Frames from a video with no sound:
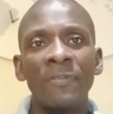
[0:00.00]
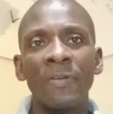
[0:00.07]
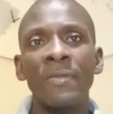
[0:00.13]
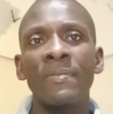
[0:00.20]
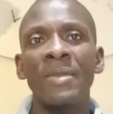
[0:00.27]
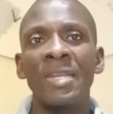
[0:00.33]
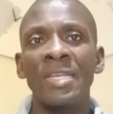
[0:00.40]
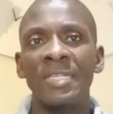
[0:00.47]

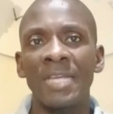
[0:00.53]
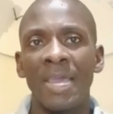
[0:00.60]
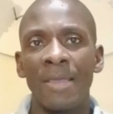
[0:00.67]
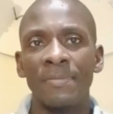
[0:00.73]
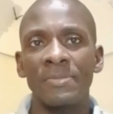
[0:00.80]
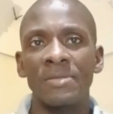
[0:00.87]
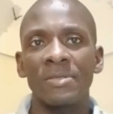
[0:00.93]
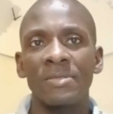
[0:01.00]
very many
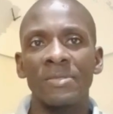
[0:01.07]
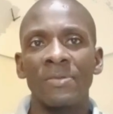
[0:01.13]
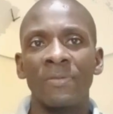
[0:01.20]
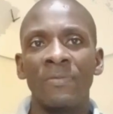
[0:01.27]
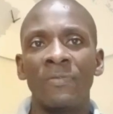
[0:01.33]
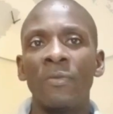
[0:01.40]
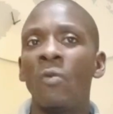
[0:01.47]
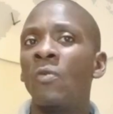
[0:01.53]
times
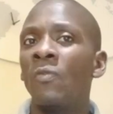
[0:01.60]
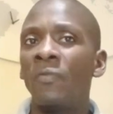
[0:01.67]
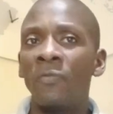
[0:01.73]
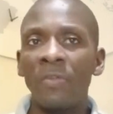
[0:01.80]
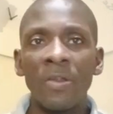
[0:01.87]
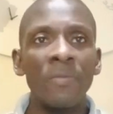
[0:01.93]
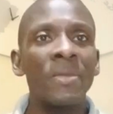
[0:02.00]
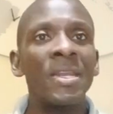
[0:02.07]
or
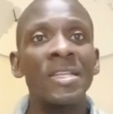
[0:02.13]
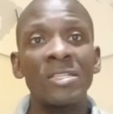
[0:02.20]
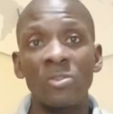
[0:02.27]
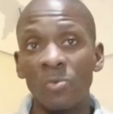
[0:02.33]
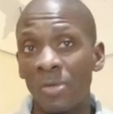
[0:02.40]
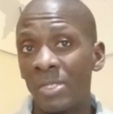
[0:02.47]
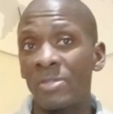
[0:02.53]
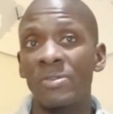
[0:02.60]
very many
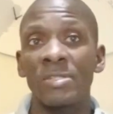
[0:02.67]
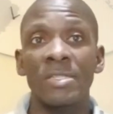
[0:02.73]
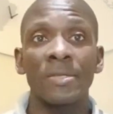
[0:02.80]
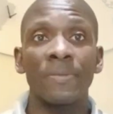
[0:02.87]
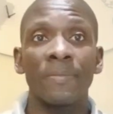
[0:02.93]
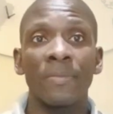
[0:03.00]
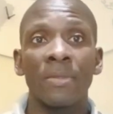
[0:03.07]
situations.